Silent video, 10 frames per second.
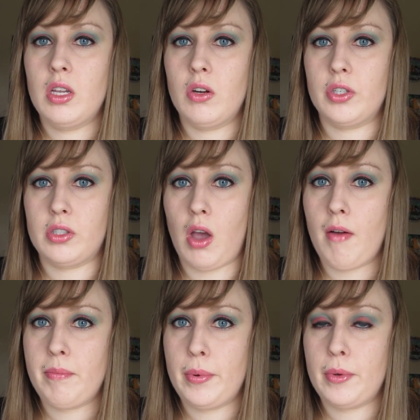or
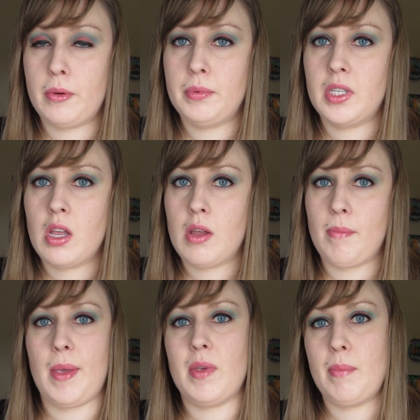soft poops,
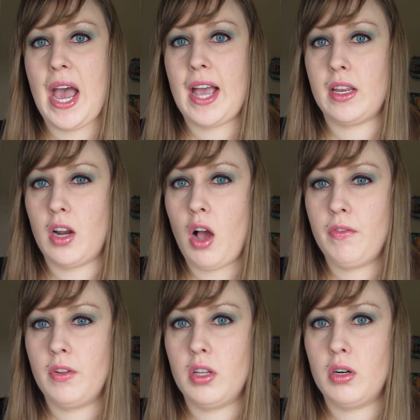maybe back it
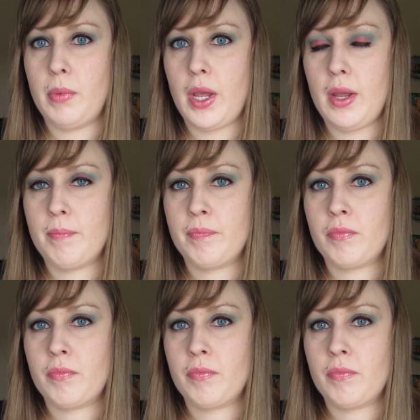off a little bit.